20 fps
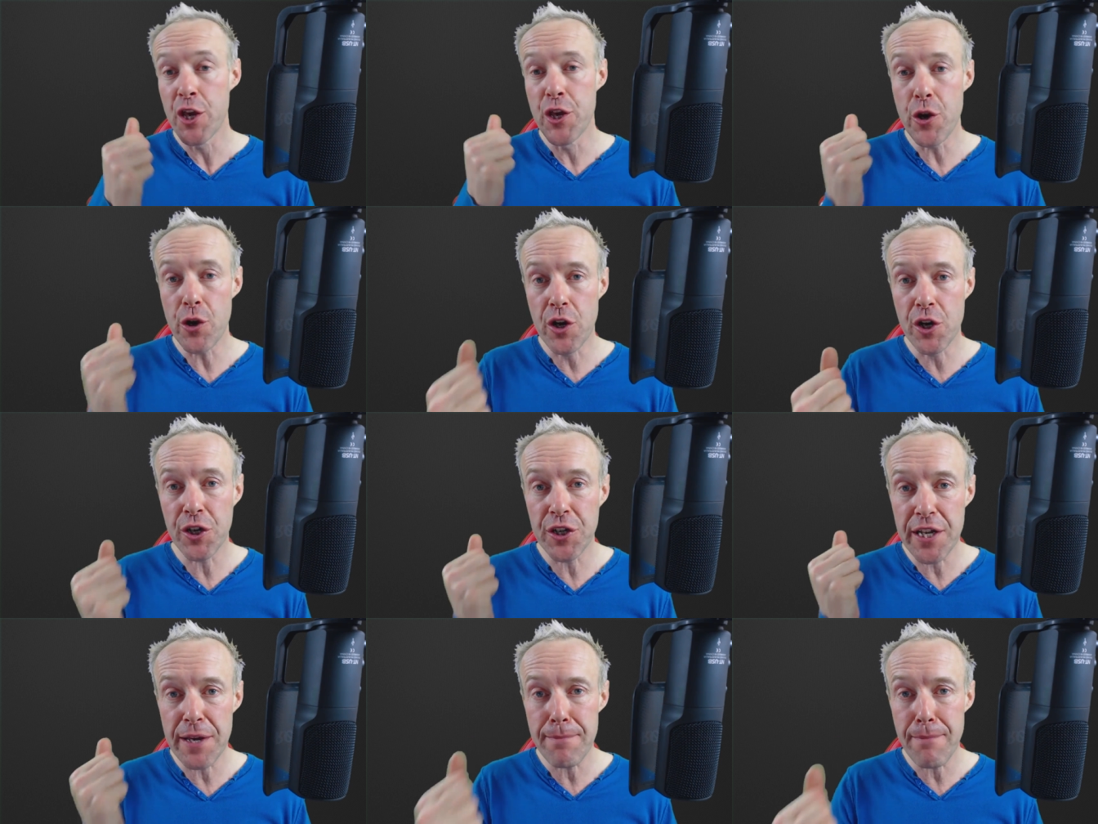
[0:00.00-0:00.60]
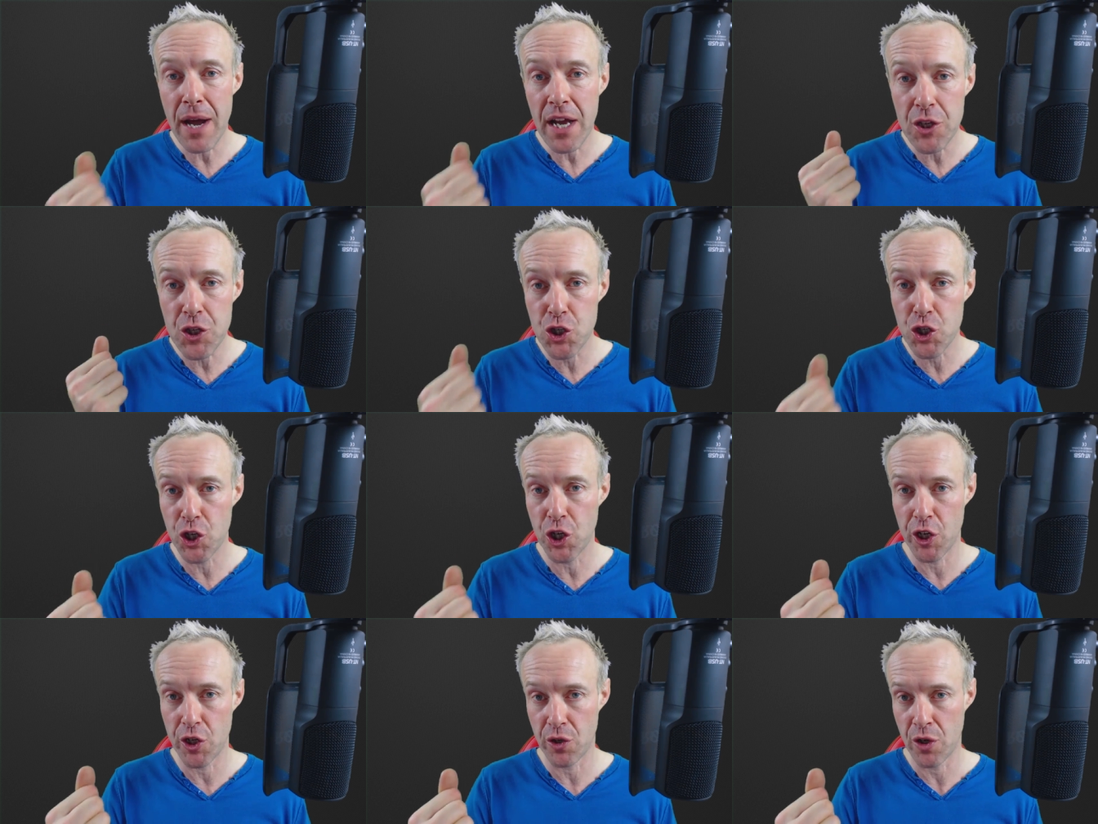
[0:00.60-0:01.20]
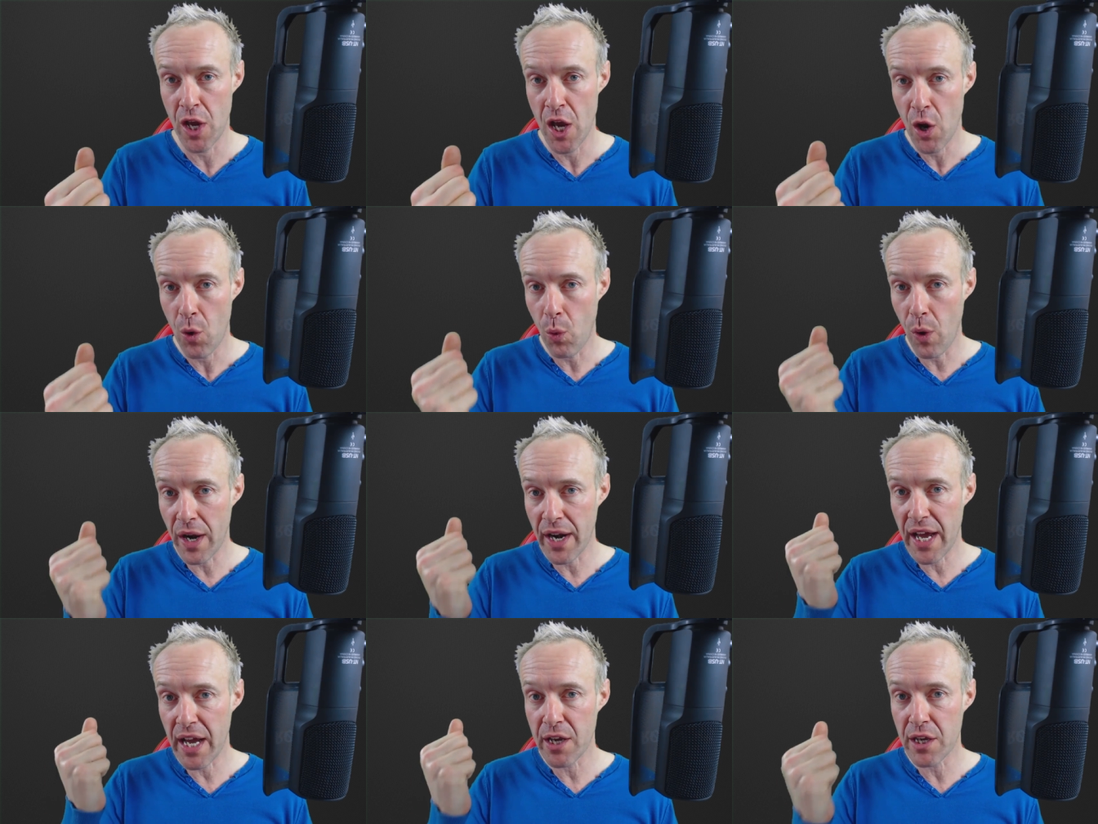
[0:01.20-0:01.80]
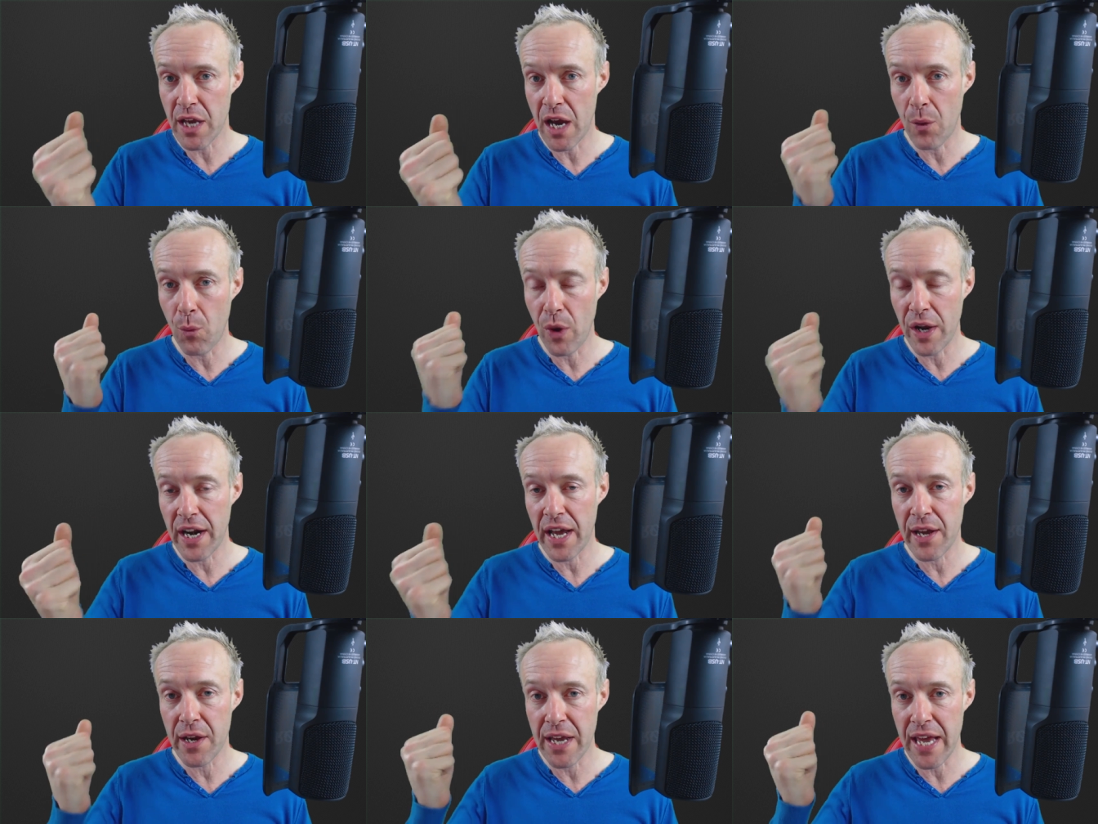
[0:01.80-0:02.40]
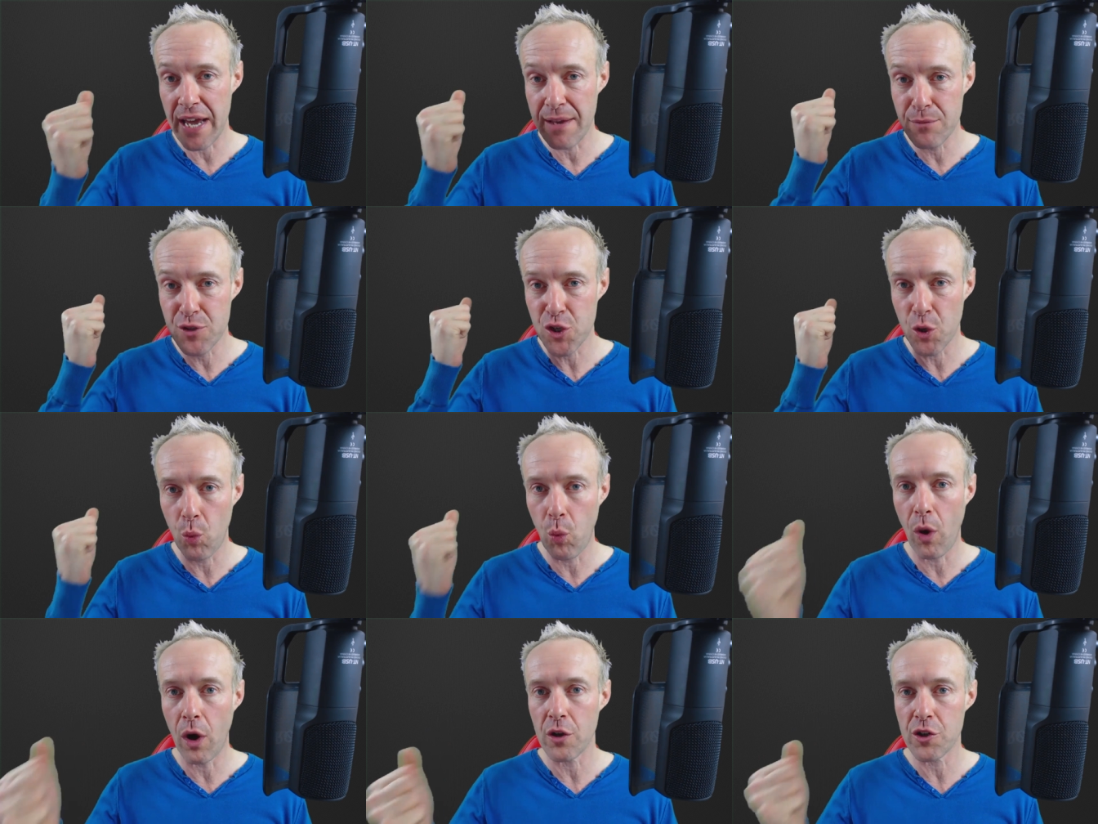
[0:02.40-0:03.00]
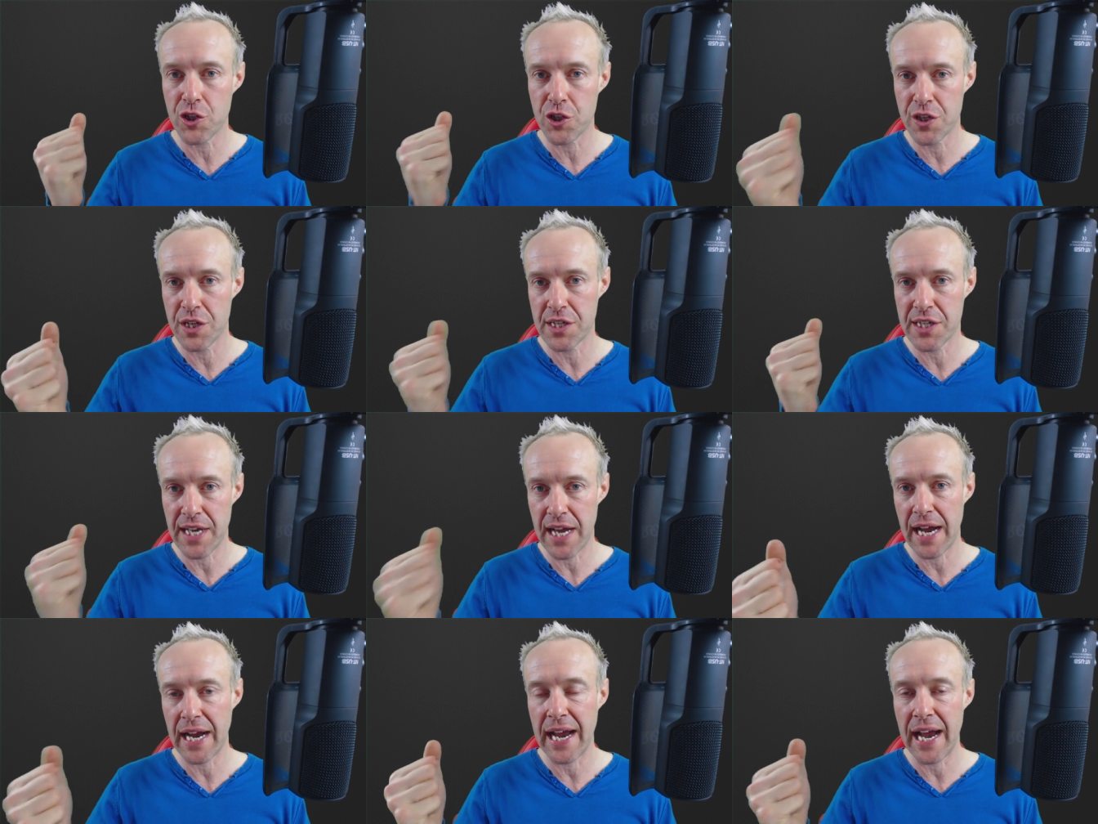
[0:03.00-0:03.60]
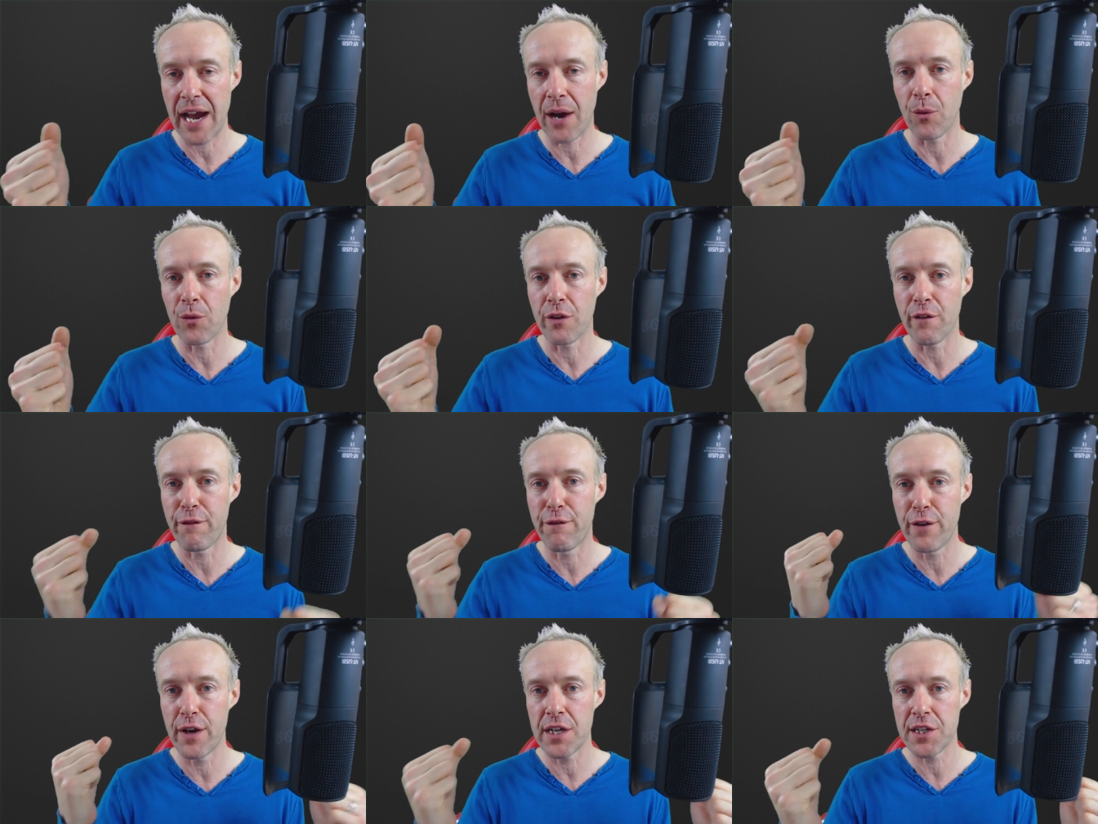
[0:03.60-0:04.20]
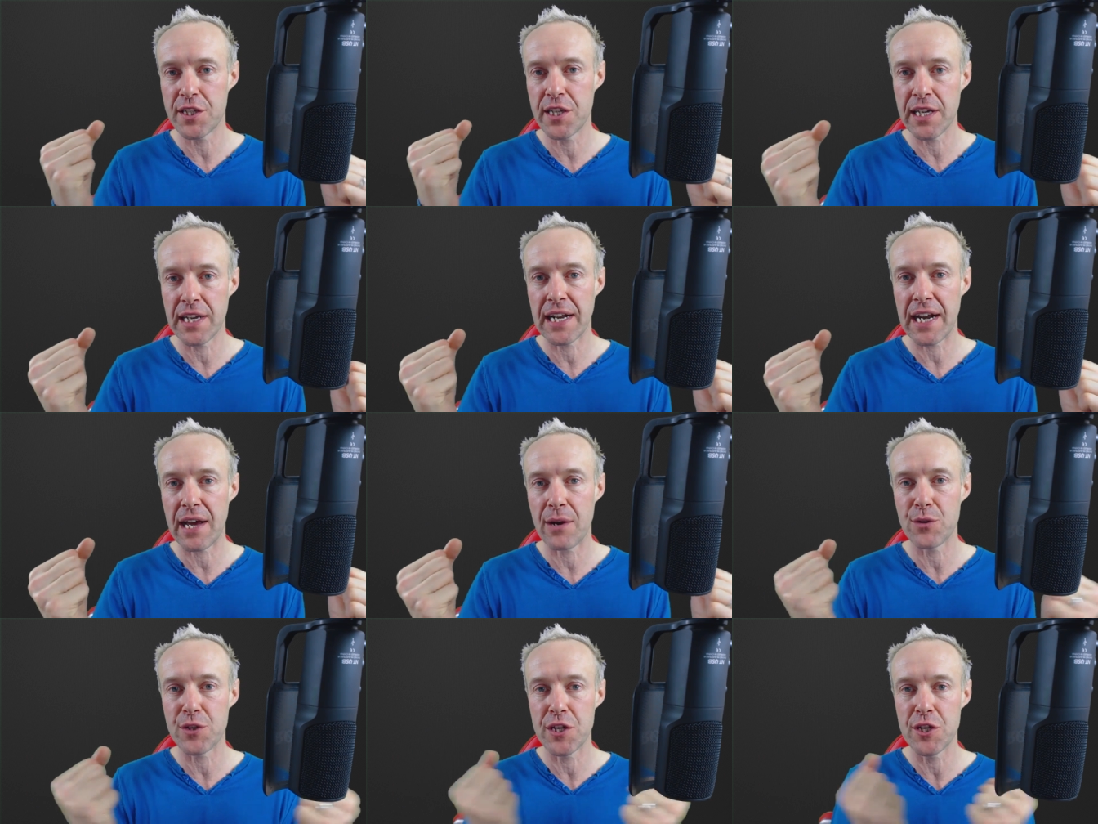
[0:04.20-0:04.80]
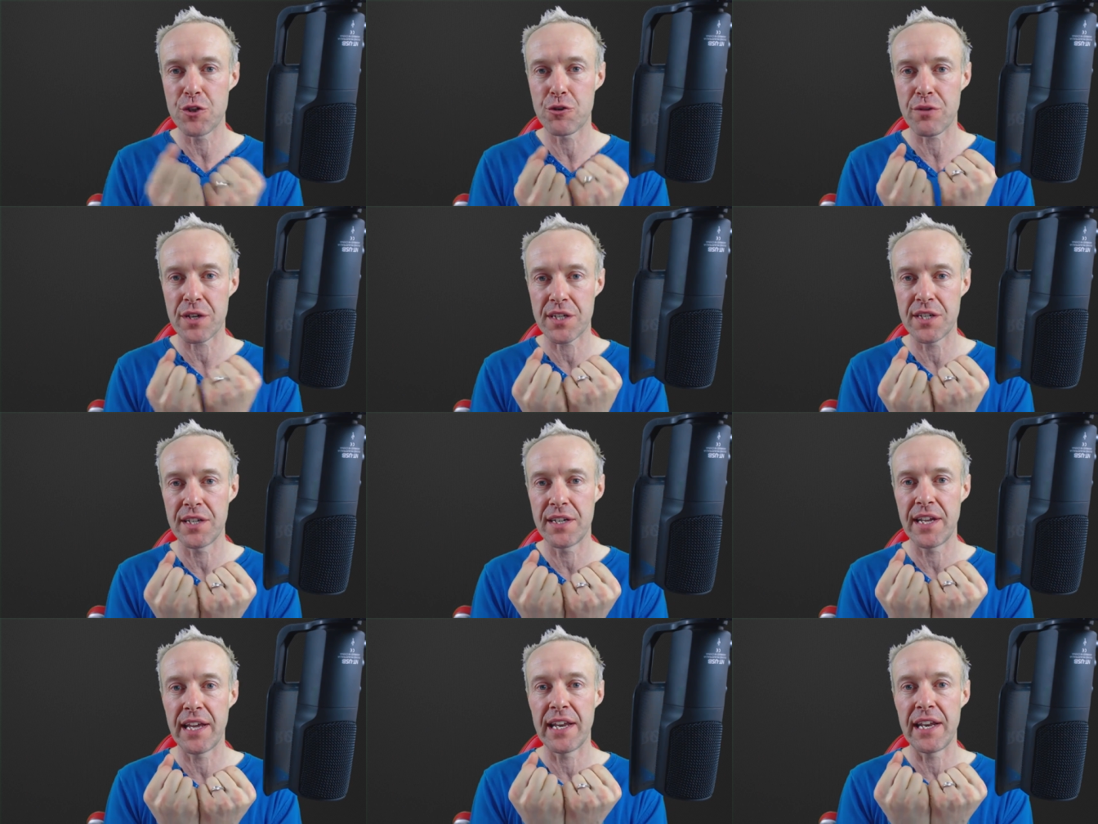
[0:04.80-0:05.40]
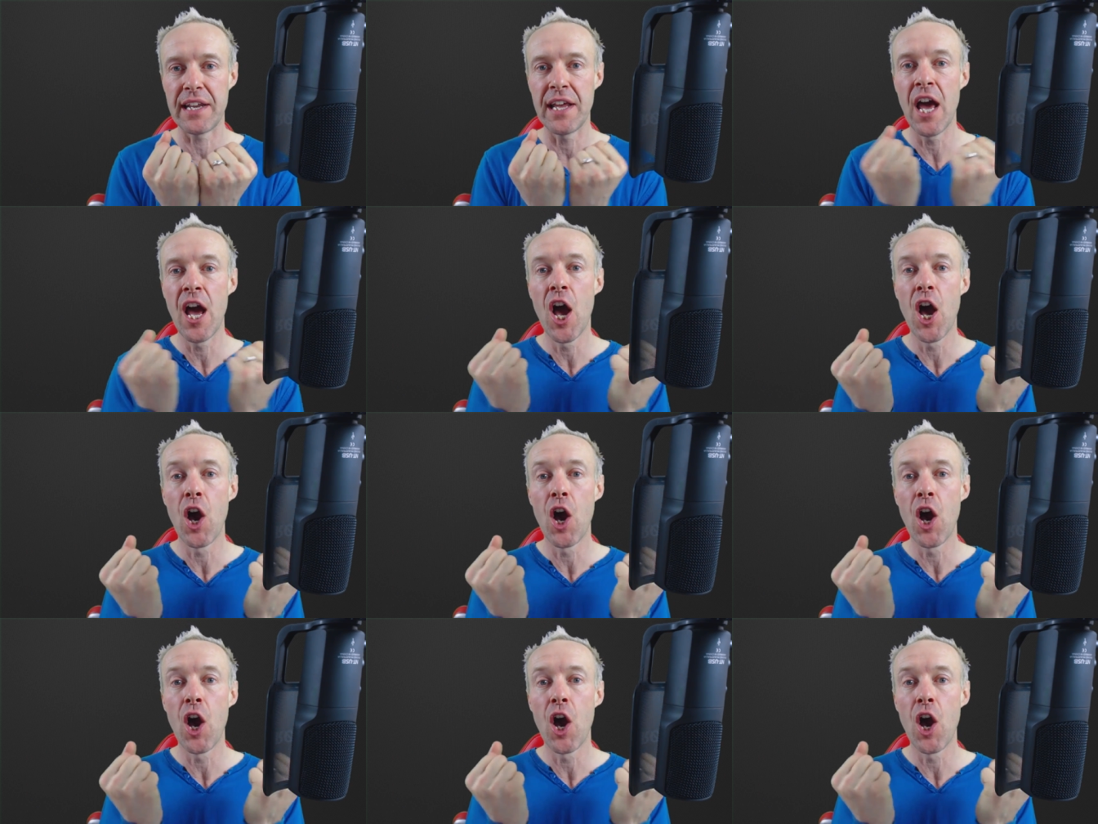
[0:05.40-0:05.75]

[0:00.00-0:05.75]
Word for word: You could imagine when I, when I came to watch this hangout, the first thing that I was interested in in?